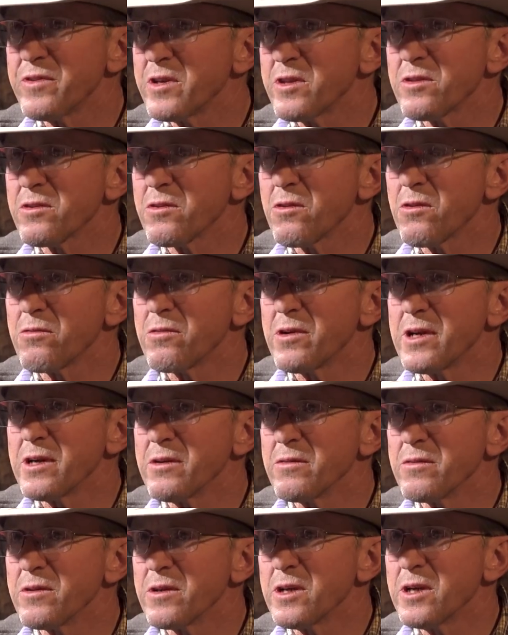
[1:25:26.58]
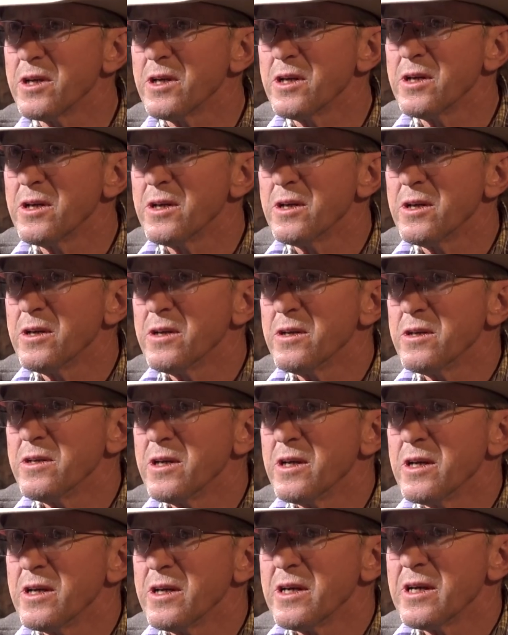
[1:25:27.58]
or 5th go round,
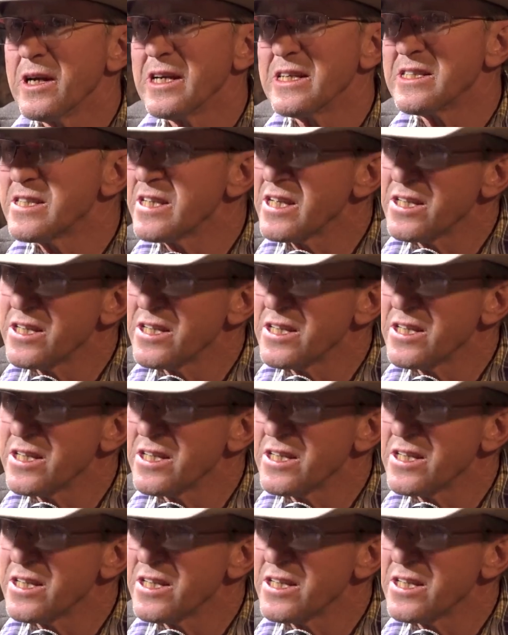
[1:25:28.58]
I